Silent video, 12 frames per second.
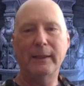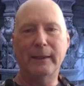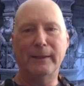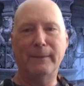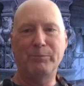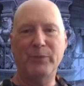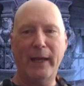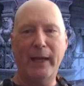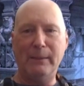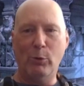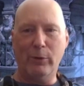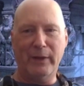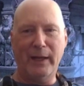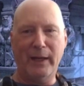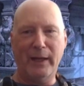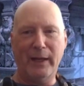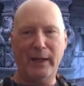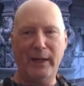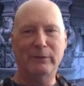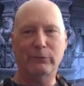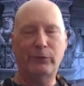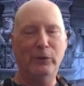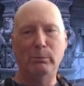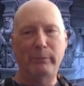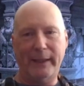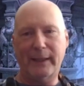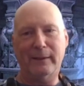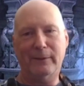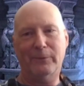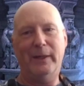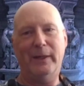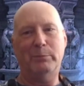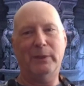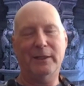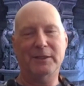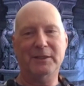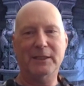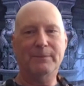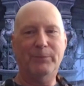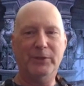um, any more than I do in filmmaking, right? Because yeah.